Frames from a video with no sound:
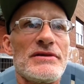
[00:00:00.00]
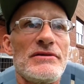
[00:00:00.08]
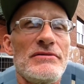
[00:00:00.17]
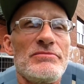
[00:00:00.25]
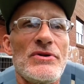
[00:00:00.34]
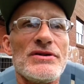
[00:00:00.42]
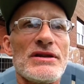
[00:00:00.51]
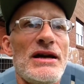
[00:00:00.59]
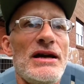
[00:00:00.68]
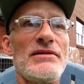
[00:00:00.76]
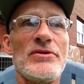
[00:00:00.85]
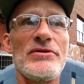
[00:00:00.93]
A
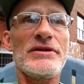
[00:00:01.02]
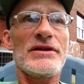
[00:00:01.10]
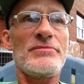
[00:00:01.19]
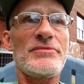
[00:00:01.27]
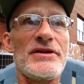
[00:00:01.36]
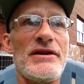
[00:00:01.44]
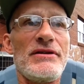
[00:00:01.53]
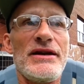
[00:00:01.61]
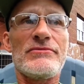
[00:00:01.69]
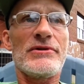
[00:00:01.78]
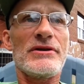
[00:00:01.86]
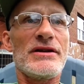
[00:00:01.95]
lot of them are only going to be here. They don't
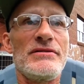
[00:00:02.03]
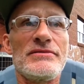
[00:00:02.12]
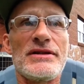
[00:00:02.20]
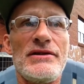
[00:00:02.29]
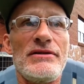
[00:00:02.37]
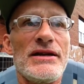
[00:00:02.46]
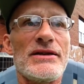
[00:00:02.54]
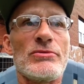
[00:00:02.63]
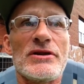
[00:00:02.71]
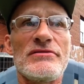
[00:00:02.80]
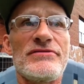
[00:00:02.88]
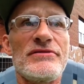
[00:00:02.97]
like working. They don't like
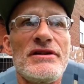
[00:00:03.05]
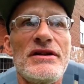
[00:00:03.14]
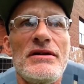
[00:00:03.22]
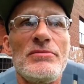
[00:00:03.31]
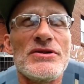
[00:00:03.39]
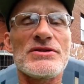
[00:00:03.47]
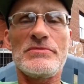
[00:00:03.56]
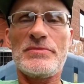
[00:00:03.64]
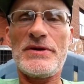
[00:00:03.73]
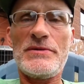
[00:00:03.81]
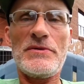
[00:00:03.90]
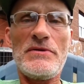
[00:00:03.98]
working for non-Muslim
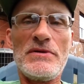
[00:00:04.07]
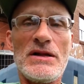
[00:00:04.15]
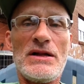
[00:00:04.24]
people.